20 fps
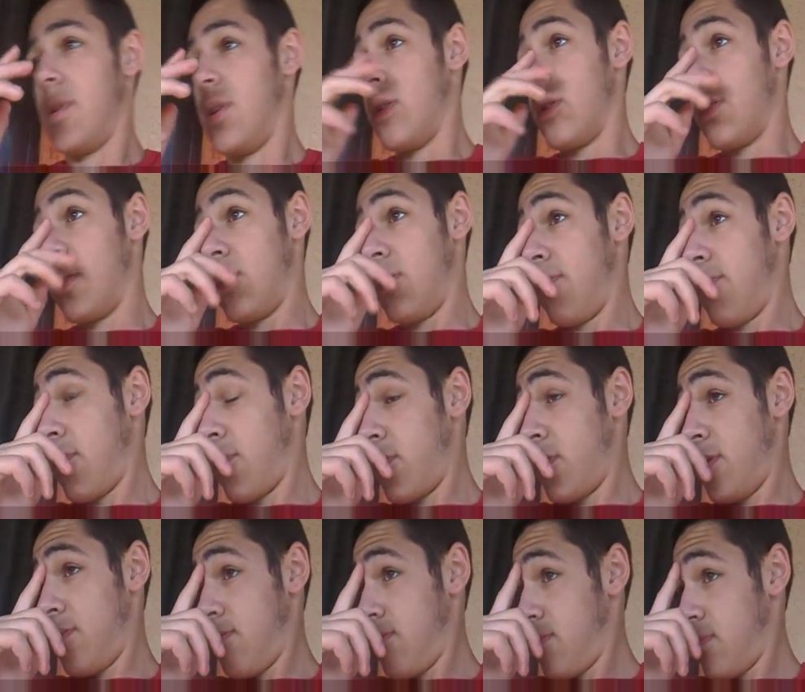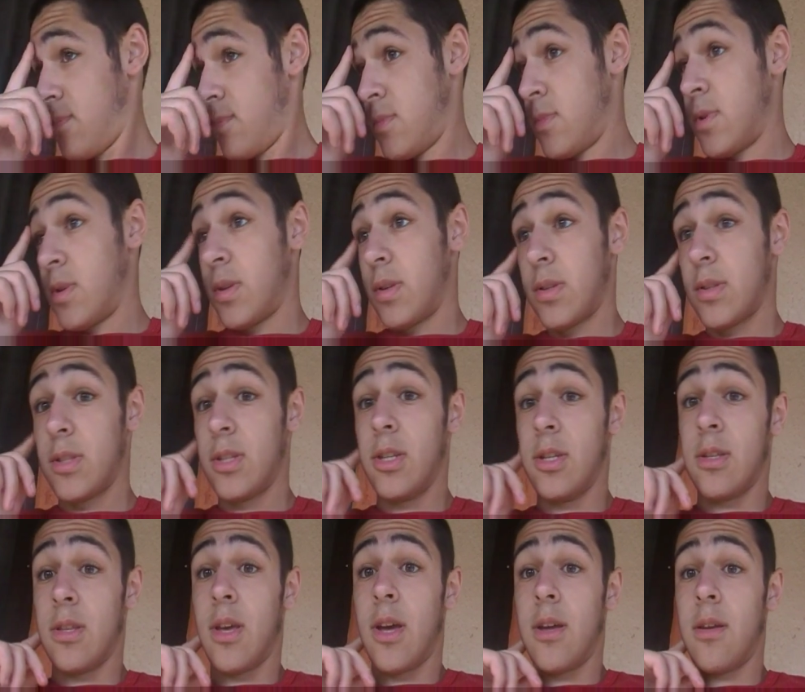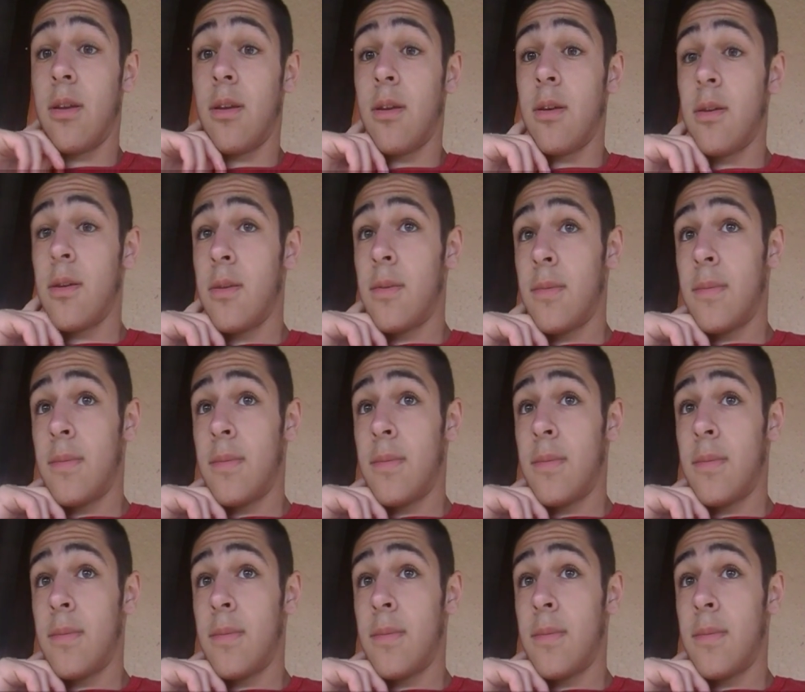because you've already seen that.